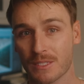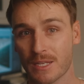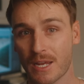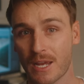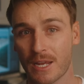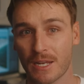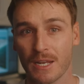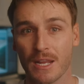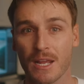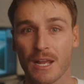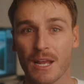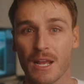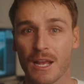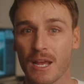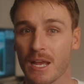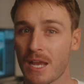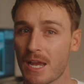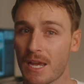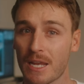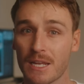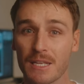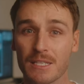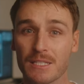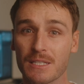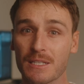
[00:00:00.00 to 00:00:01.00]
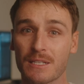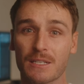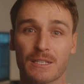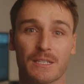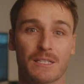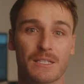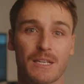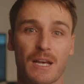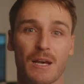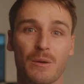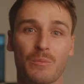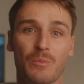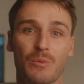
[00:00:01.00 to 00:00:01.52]
And as an
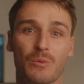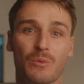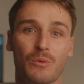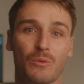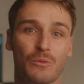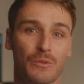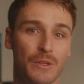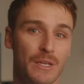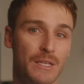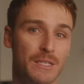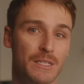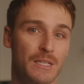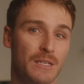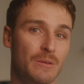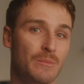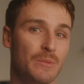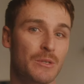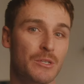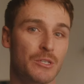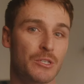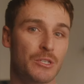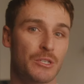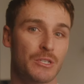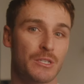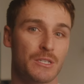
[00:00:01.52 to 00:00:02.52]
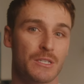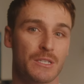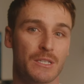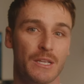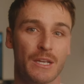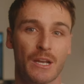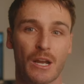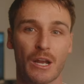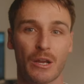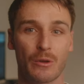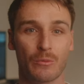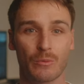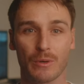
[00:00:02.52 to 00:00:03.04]
example, these images that
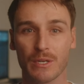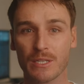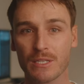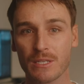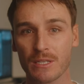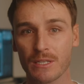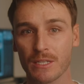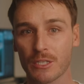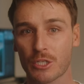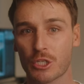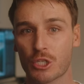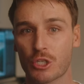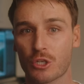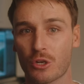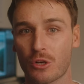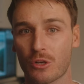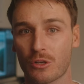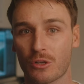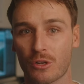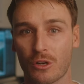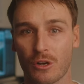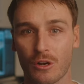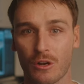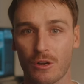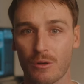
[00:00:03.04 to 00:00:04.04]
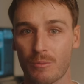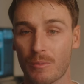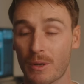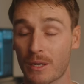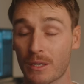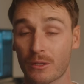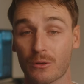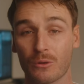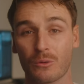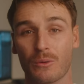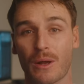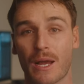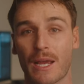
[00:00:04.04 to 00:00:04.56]
I recently shot on my
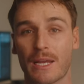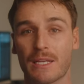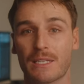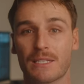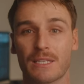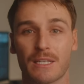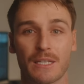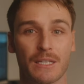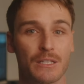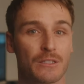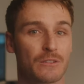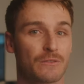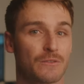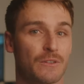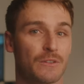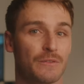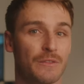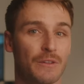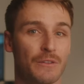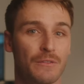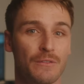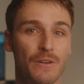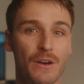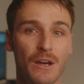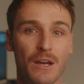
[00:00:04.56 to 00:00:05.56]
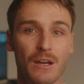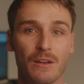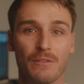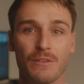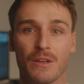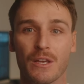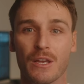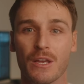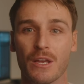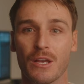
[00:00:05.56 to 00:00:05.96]
little 18-55,